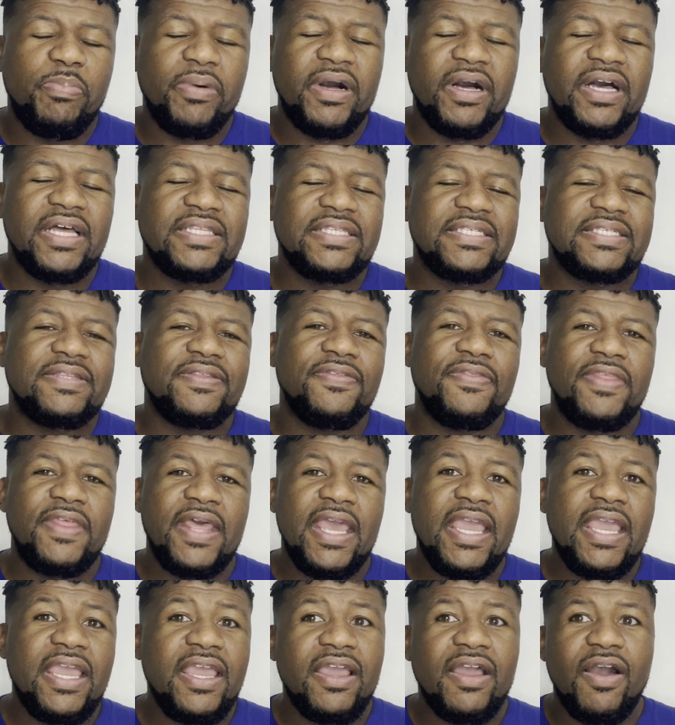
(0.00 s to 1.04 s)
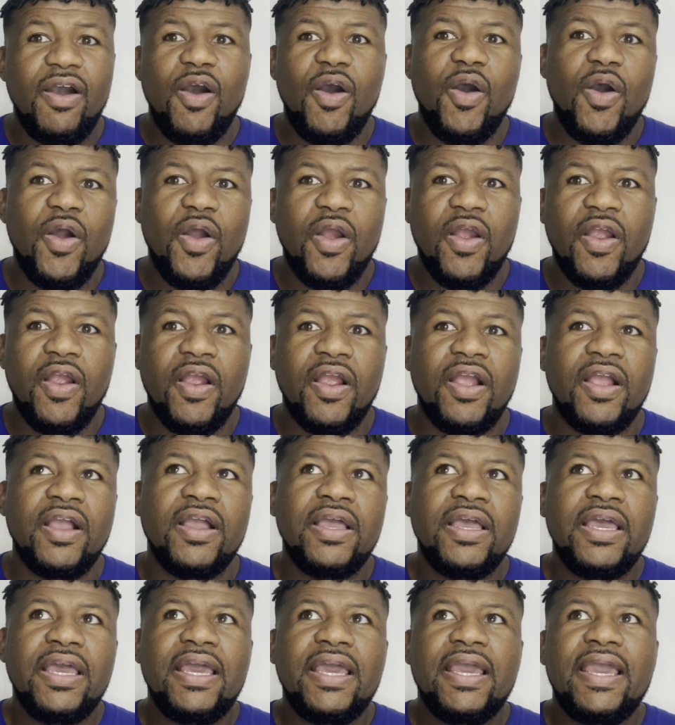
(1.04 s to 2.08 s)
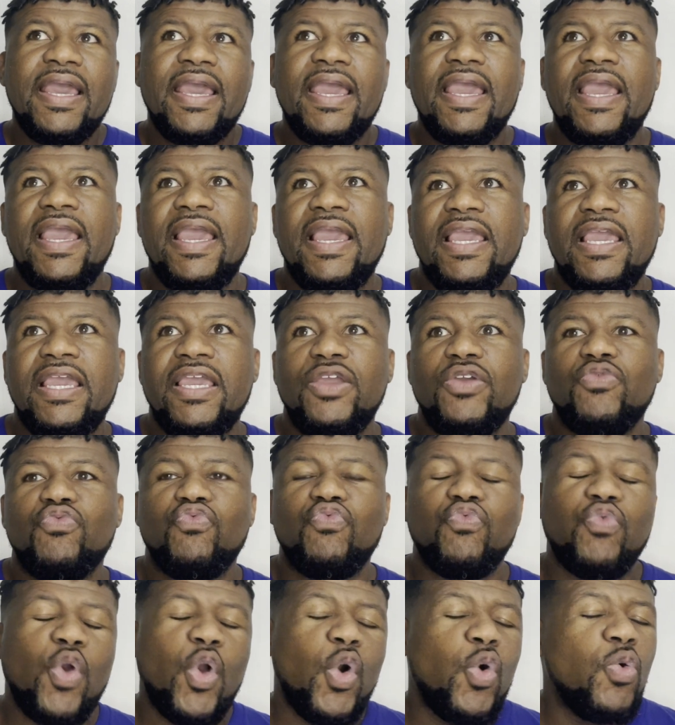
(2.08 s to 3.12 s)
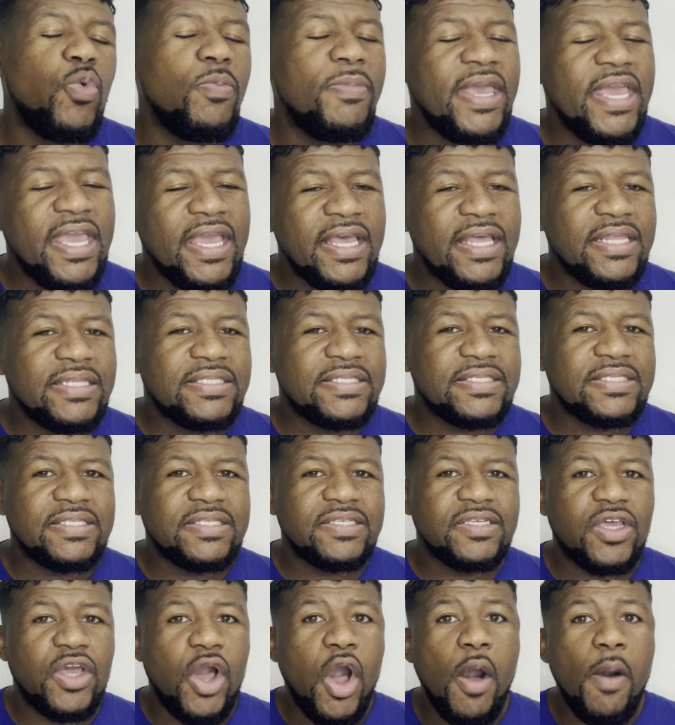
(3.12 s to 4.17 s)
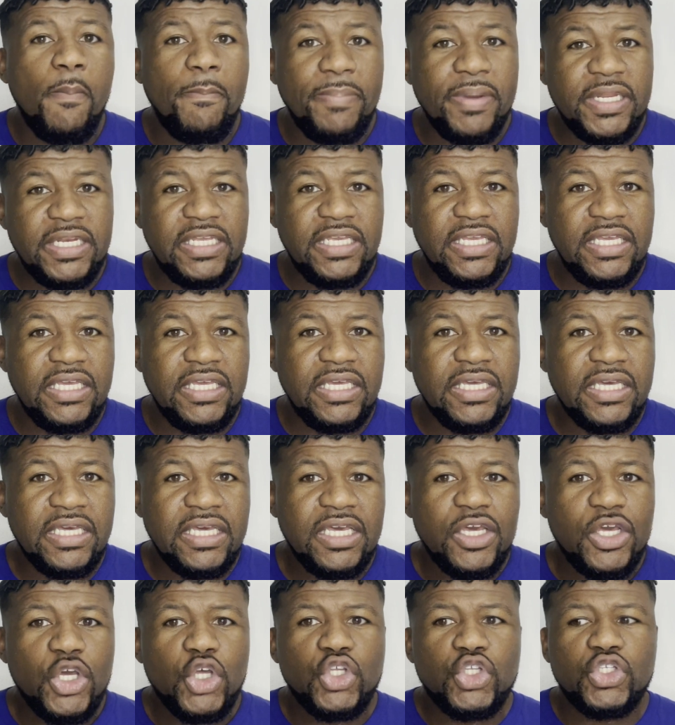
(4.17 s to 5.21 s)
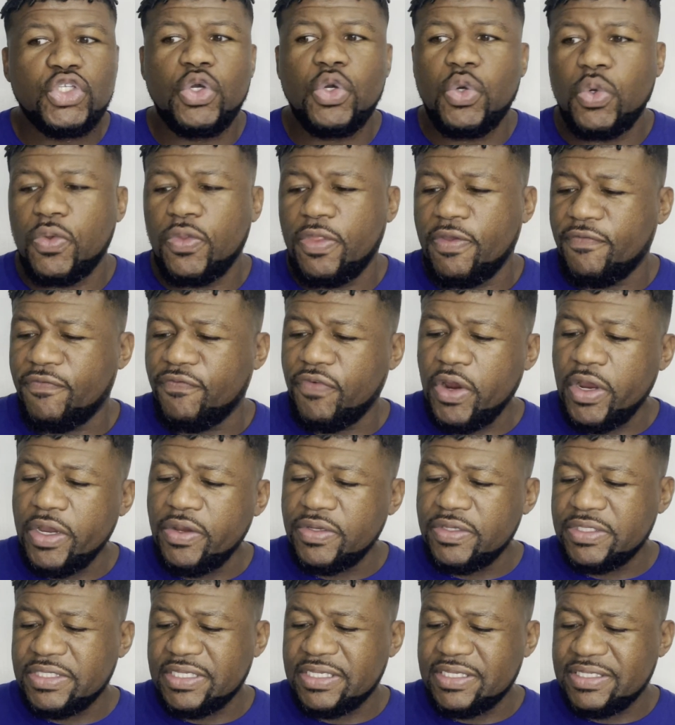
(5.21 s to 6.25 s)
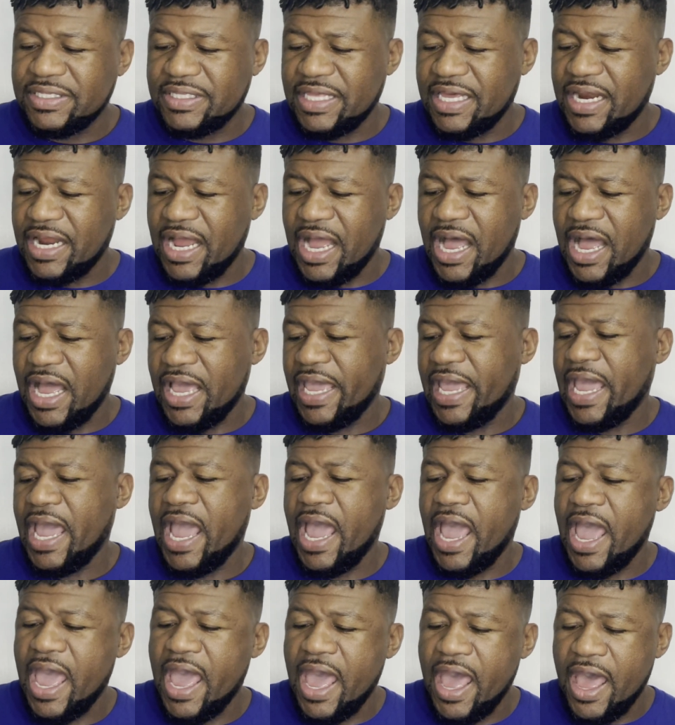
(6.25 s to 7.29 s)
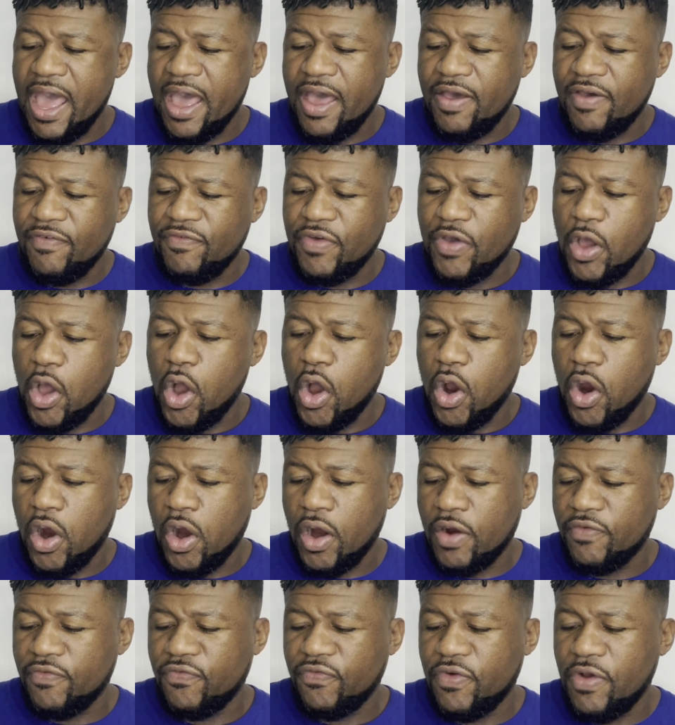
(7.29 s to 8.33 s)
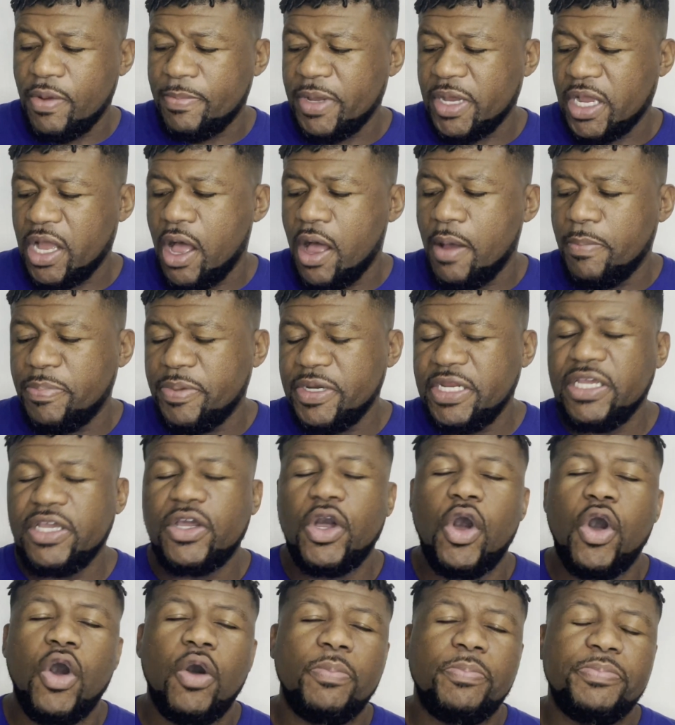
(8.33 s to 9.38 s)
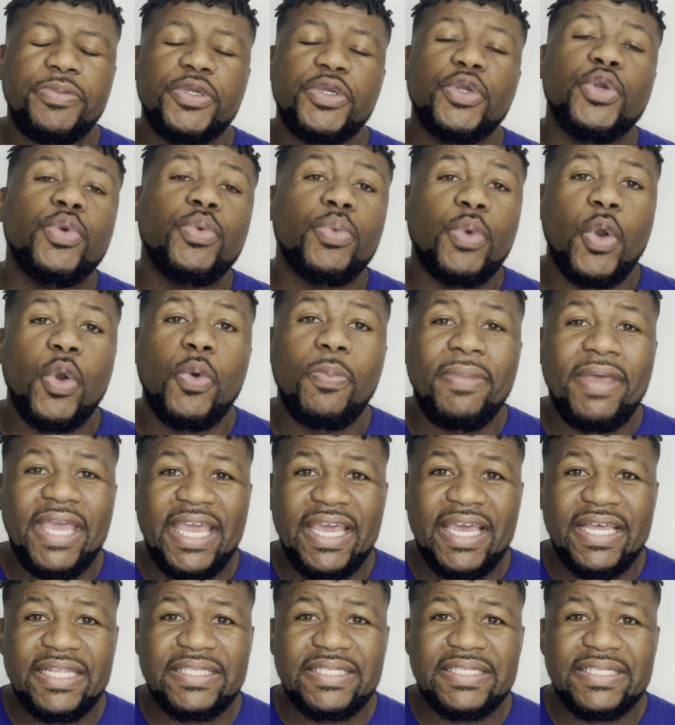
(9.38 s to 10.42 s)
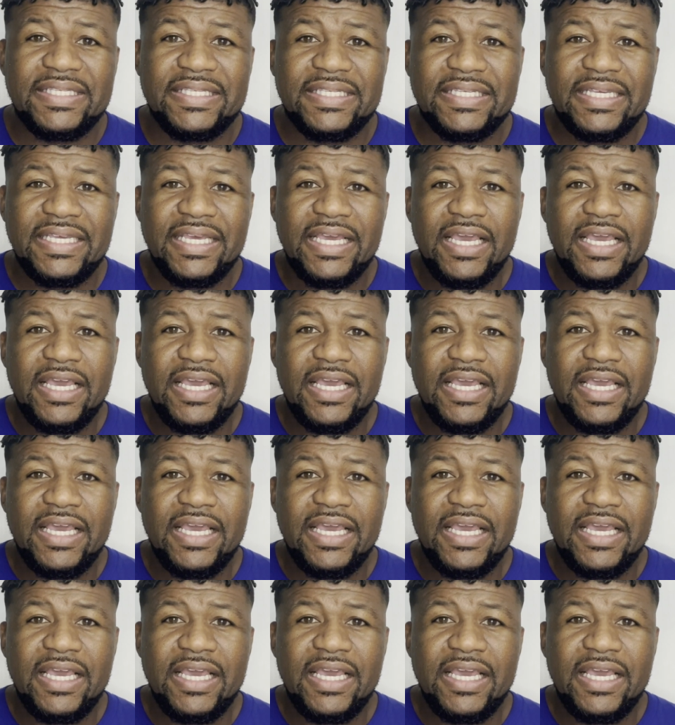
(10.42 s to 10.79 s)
but they are a romance company. So the fragrances that I have are from a company called Pure Romance.